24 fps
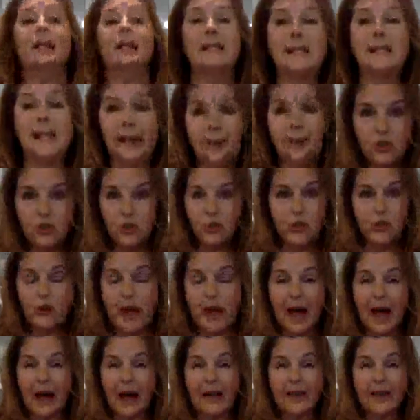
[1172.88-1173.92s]
essential
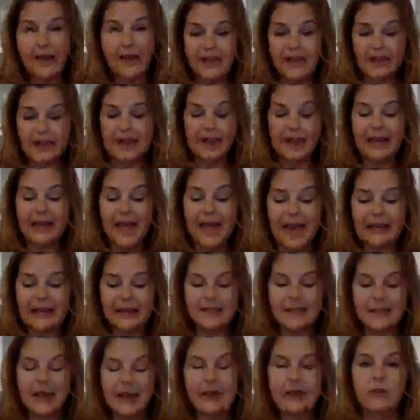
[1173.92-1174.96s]
I think a
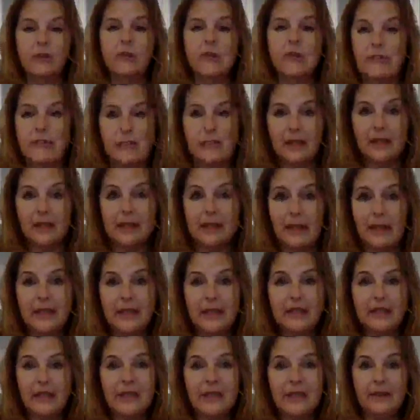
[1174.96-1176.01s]
cast iron skillet
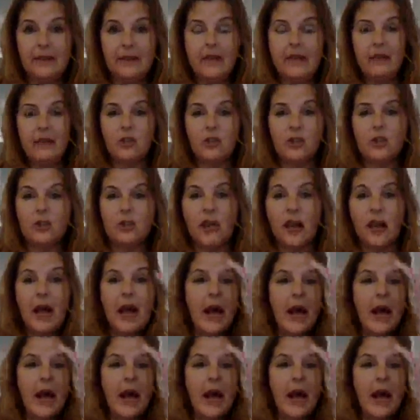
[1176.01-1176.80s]
is in the kitchen.